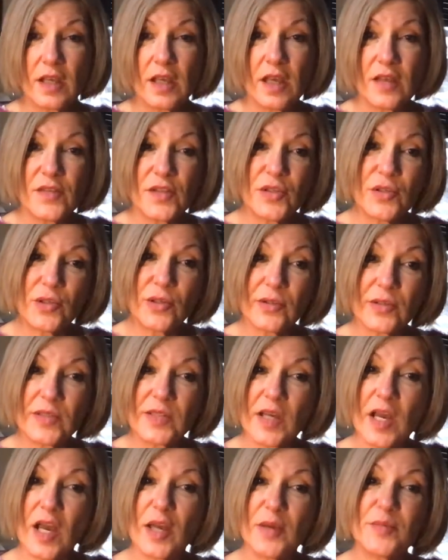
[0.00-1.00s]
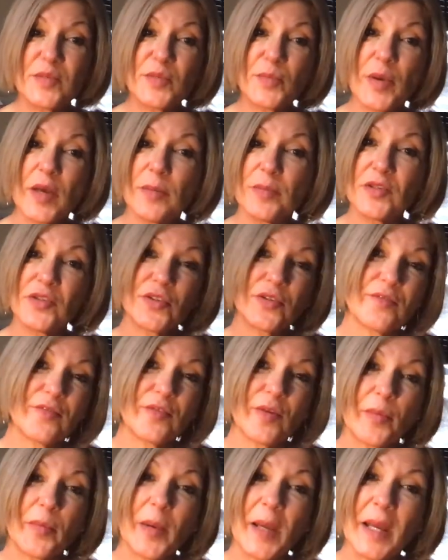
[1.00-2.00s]
And the New York Times published a
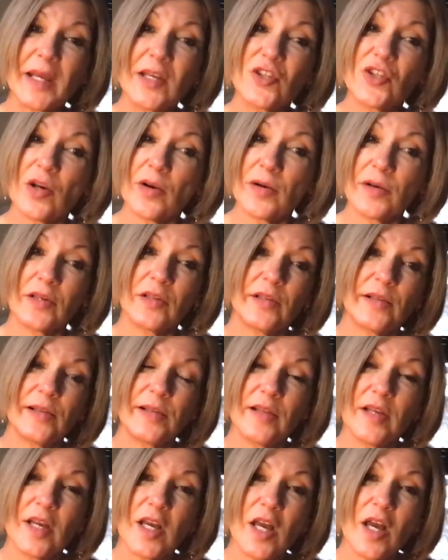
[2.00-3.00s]
front page article